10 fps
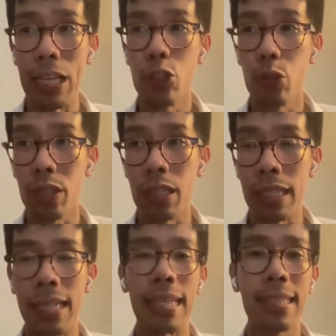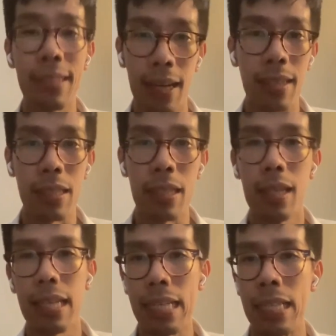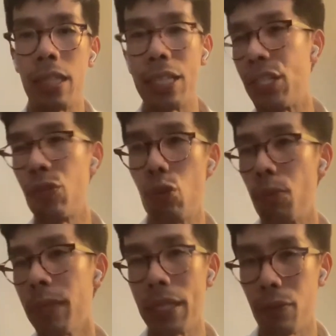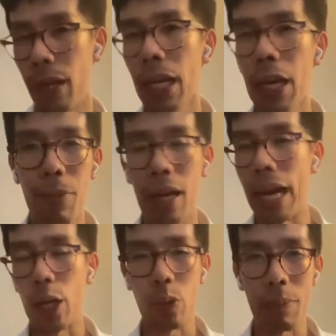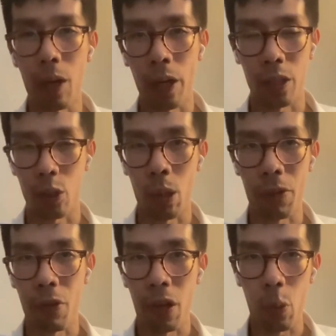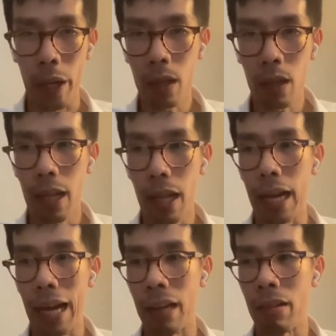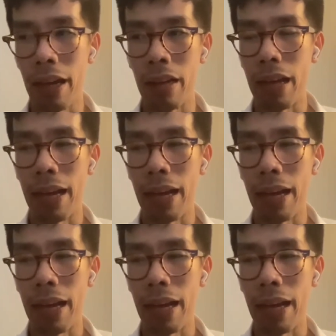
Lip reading: interested and excited in the Indian rupee. Right, equity markets are growing very well, and